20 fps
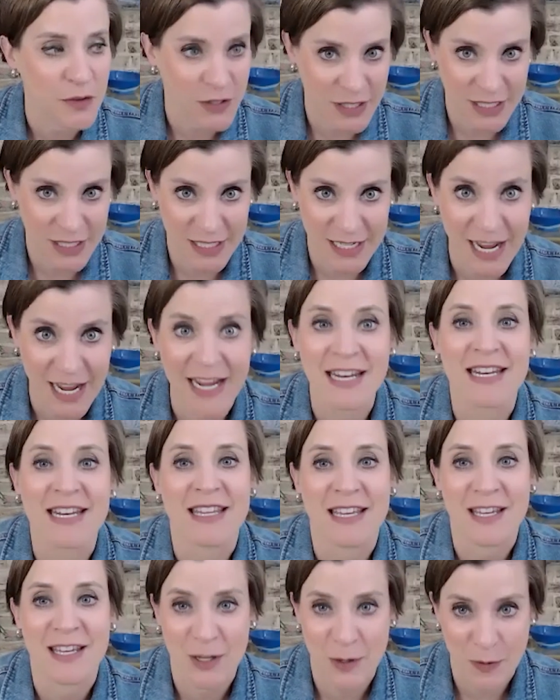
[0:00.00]
state
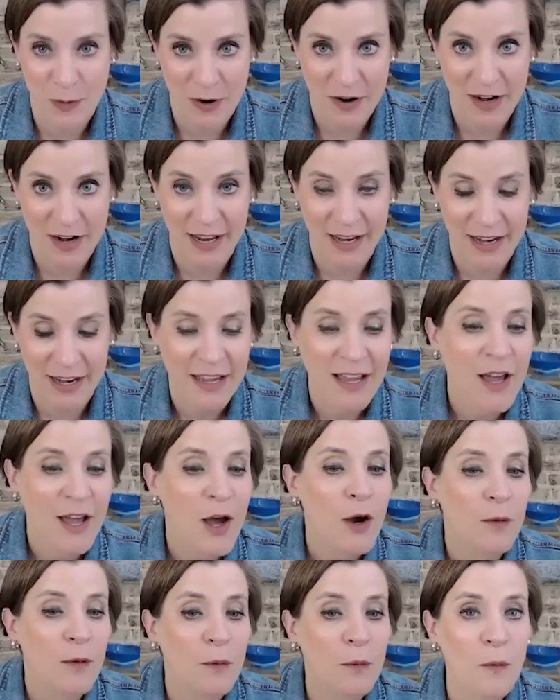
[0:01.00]
that you are in.
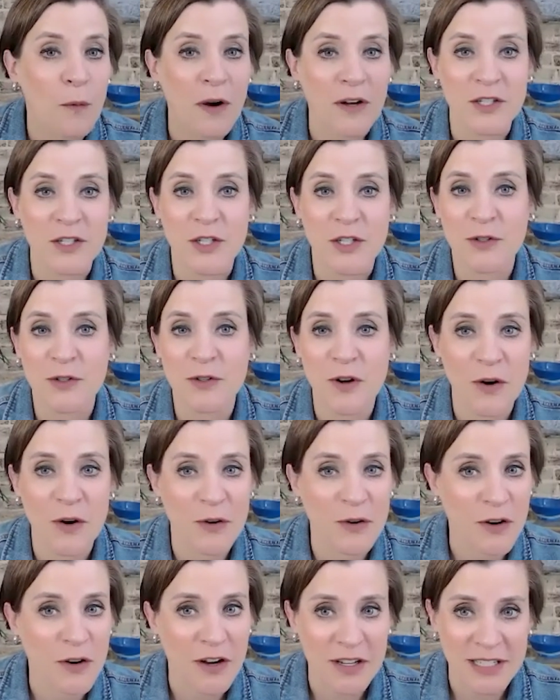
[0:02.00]
Once you go
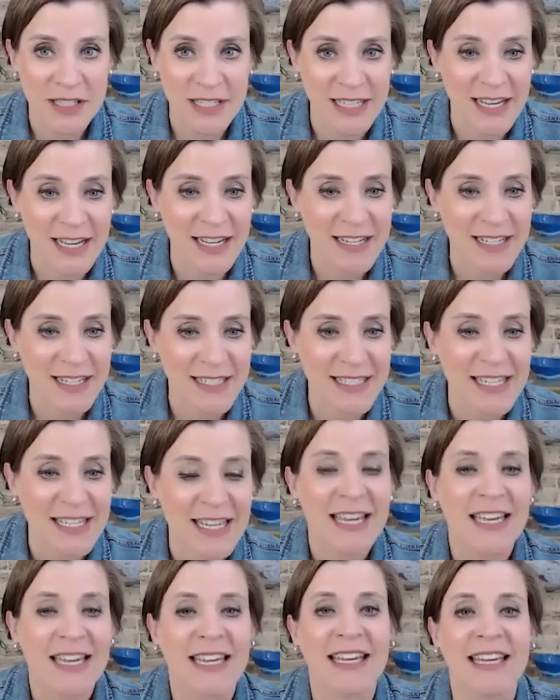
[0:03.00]
across lines,
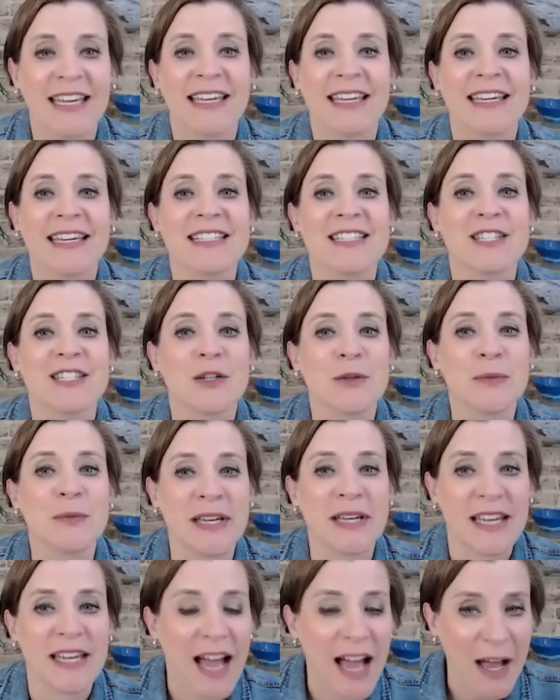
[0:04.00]
it gets to
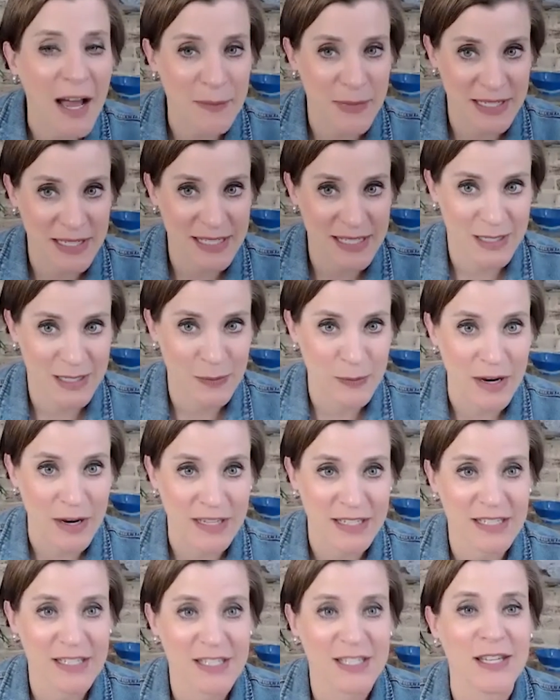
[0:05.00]
be hot mess
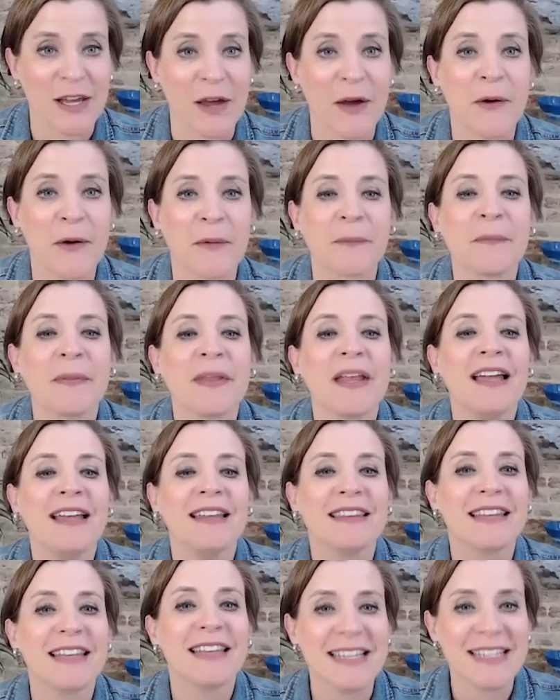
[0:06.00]
express. So
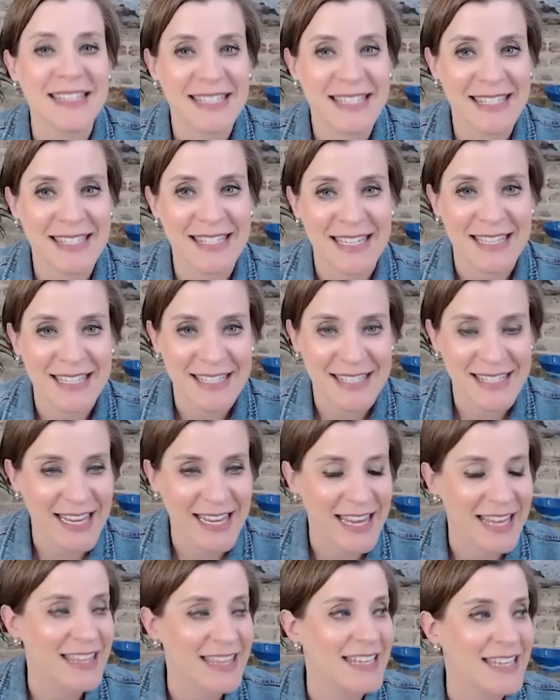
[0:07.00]
let's
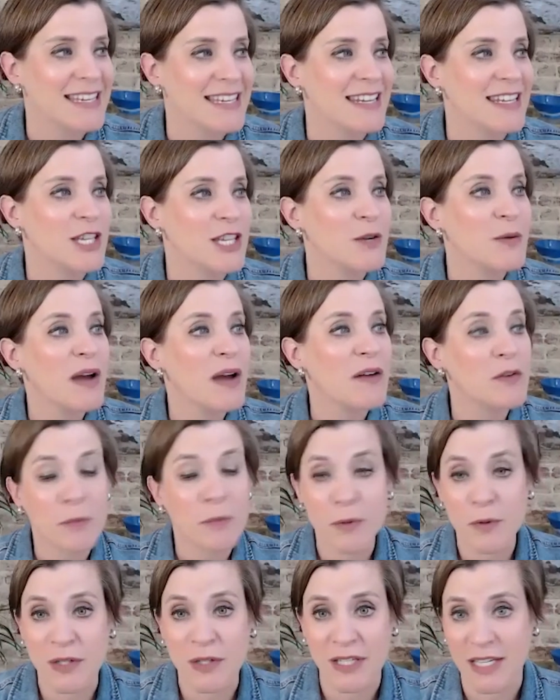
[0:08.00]
say that you have a
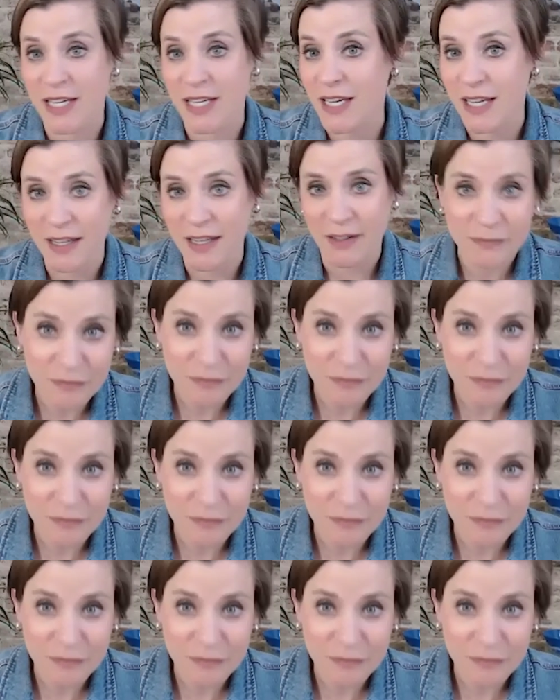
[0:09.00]
boutique